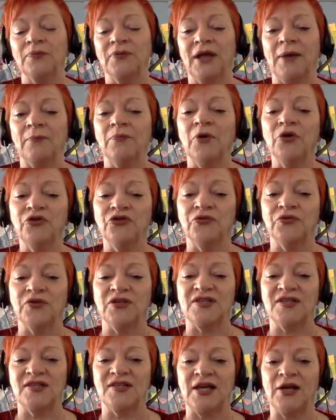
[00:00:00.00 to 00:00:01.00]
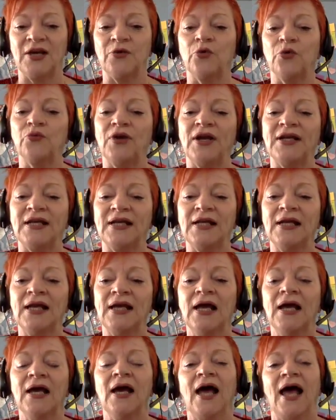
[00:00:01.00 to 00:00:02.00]
Now, most of it's there already,
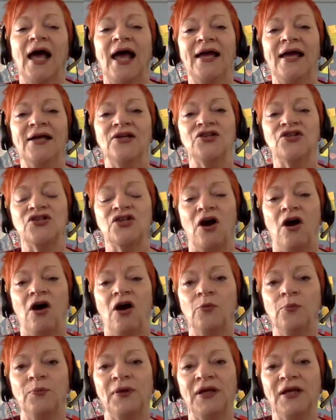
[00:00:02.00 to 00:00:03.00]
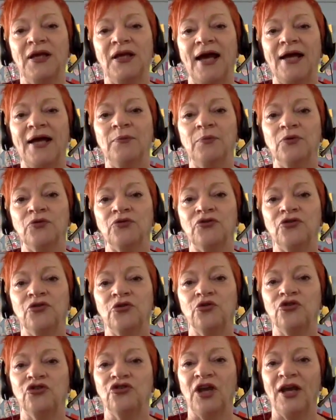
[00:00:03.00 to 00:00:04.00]
and I'll be able
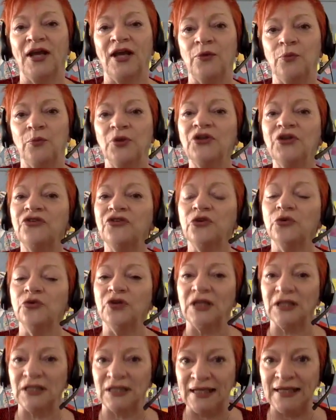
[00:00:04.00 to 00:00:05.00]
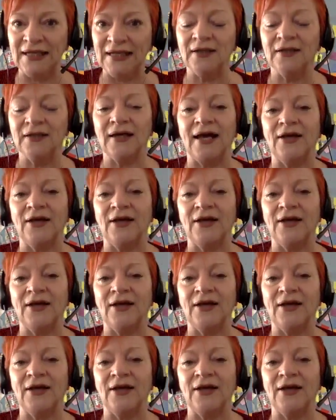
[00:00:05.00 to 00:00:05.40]
to share with you the link,